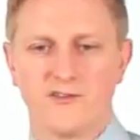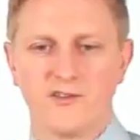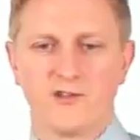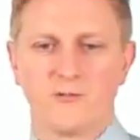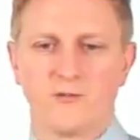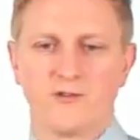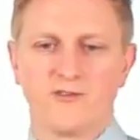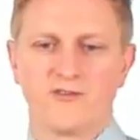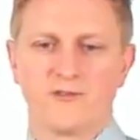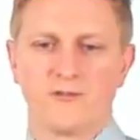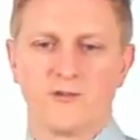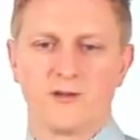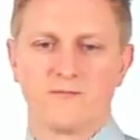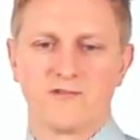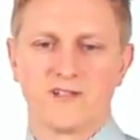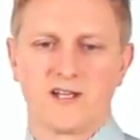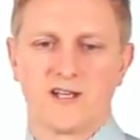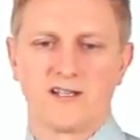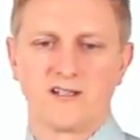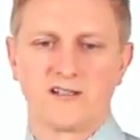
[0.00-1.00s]
that you want to
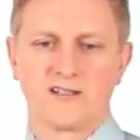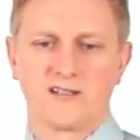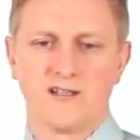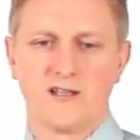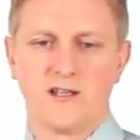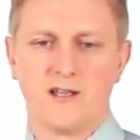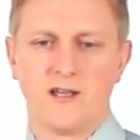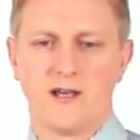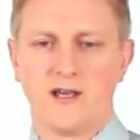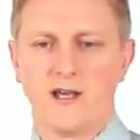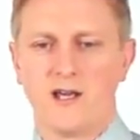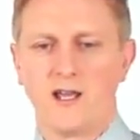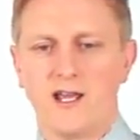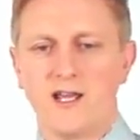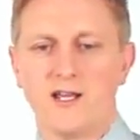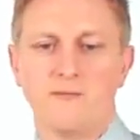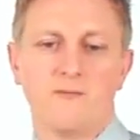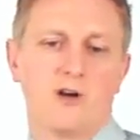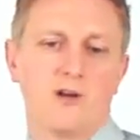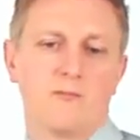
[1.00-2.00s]
update.
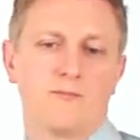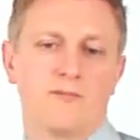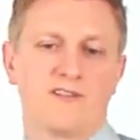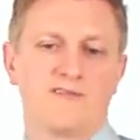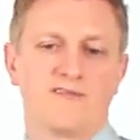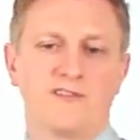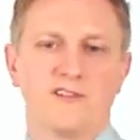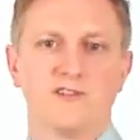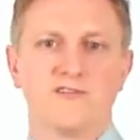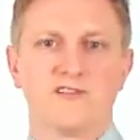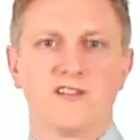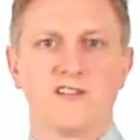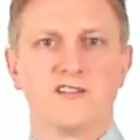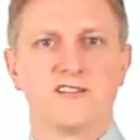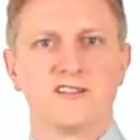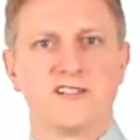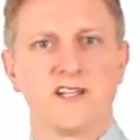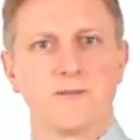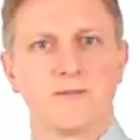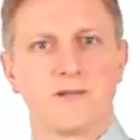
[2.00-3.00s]
It might be for
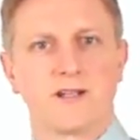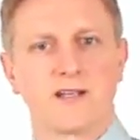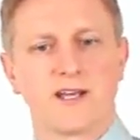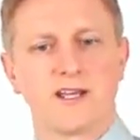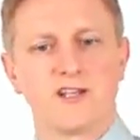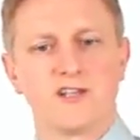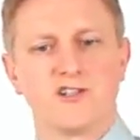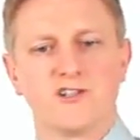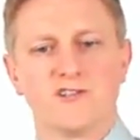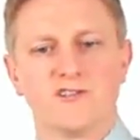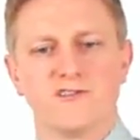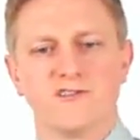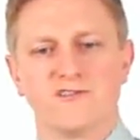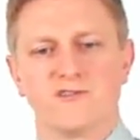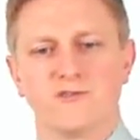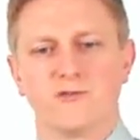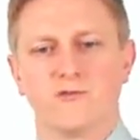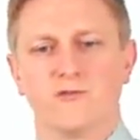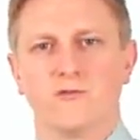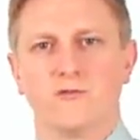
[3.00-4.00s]
utility
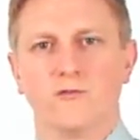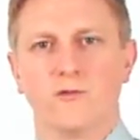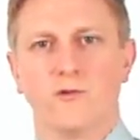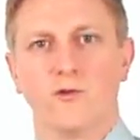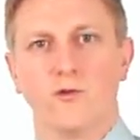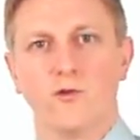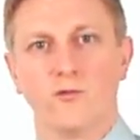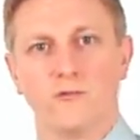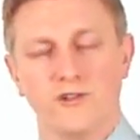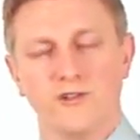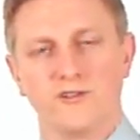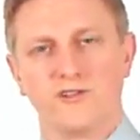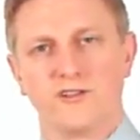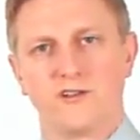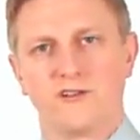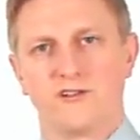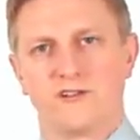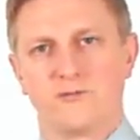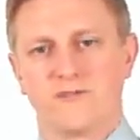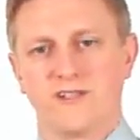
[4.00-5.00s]
applications or
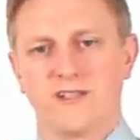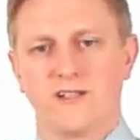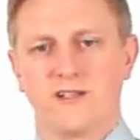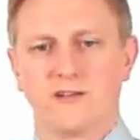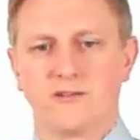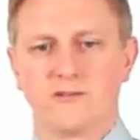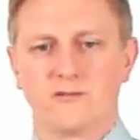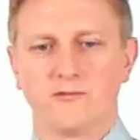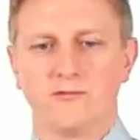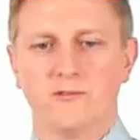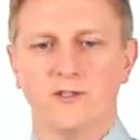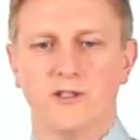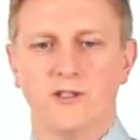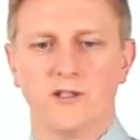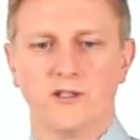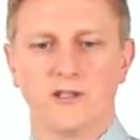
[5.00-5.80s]
utilised within local